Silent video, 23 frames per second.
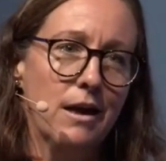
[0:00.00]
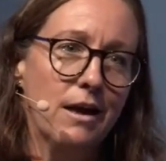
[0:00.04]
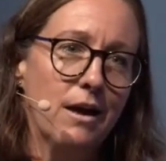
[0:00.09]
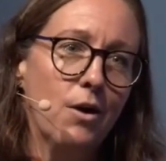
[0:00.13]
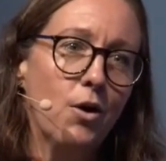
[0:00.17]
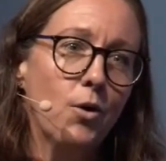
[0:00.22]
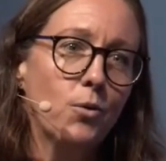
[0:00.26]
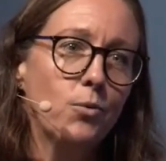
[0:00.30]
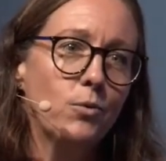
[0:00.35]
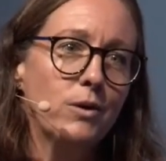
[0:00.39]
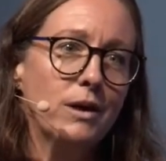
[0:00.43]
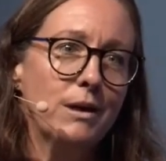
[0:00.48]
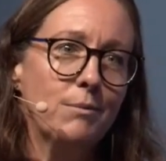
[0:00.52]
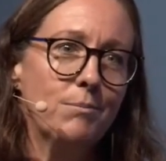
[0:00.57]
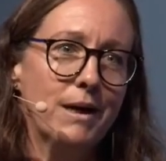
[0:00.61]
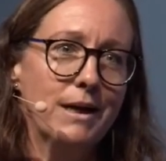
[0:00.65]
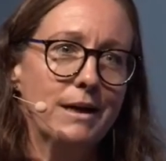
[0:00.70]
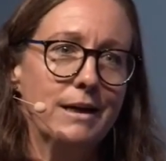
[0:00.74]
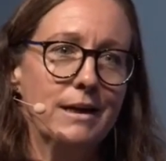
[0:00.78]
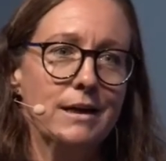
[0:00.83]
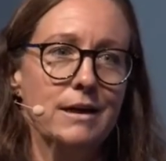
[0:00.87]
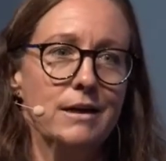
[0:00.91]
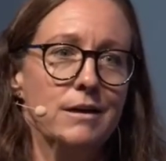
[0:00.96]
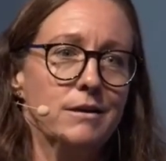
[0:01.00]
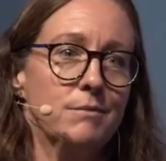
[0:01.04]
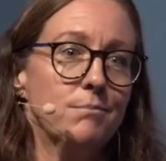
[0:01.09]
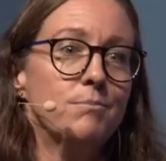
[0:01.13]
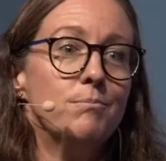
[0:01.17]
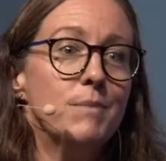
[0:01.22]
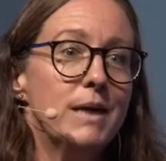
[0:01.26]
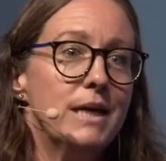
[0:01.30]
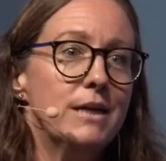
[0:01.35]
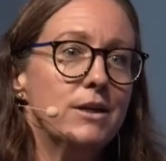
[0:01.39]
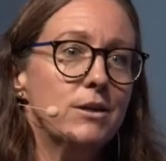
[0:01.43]
only by a
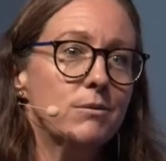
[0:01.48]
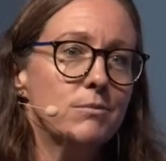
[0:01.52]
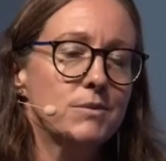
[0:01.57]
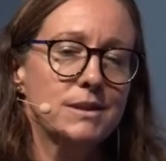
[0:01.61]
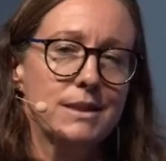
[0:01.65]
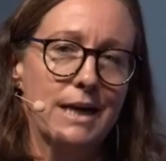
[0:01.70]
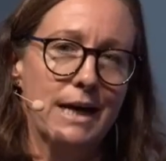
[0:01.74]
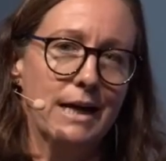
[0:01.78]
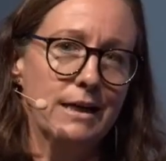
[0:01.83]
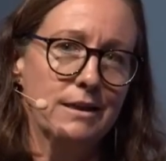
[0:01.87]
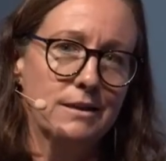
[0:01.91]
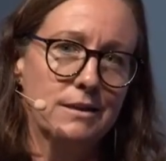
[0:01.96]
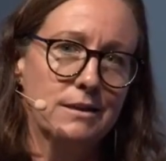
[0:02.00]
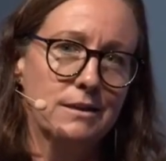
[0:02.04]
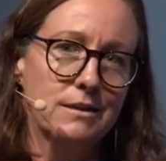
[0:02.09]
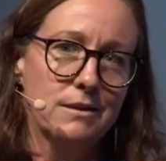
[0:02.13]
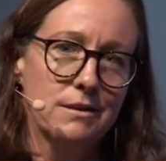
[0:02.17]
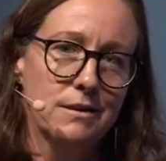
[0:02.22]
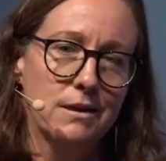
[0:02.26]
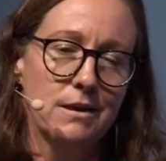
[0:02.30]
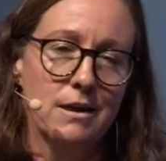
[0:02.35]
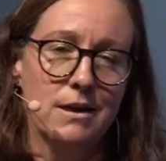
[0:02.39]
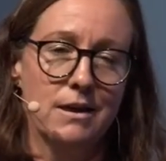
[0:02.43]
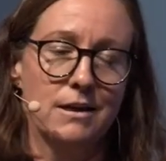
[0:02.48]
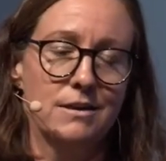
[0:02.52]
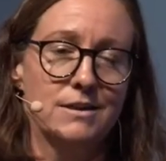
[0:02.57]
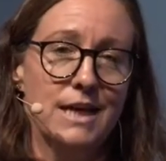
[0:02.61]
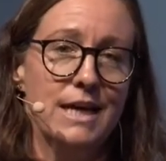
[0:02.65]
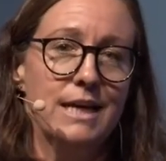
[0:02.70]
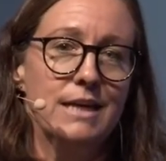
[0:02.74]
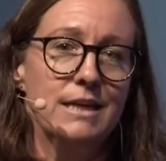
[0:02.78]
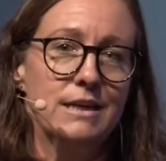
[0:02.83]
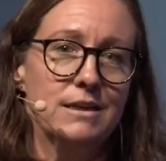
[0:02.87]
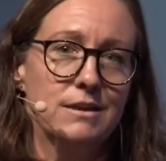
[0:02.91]
medium-sized
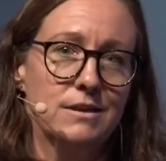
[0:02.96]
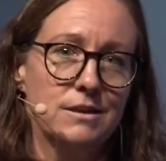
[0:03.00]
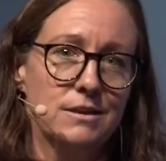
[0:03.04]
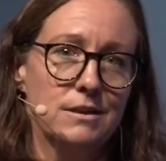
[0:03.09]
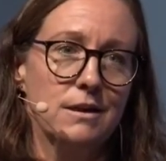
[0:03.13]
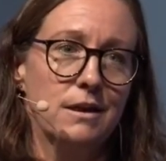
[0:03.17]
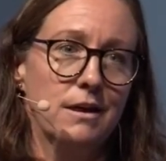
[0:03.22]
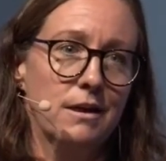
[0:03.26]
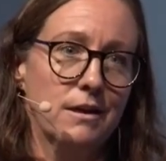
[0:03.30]
Danish